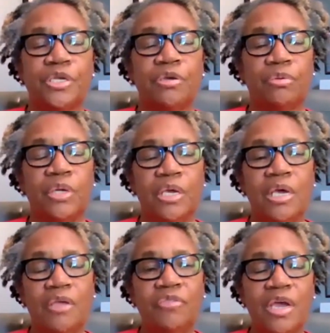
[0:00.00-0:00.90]
So
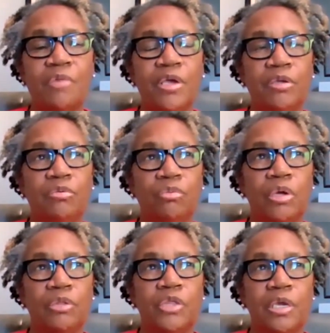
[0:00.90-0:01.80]
I think I'll be,
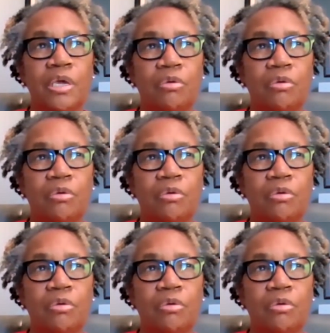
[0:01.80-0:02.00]
I think